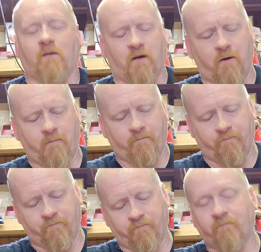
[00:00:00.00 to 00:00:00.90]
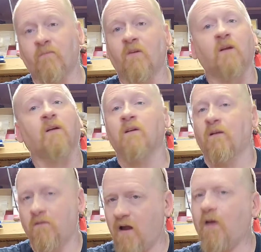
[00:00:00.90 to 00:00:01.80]
here.
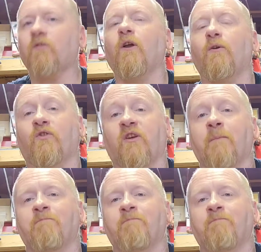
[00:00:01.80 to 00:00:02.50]
Now it's loose.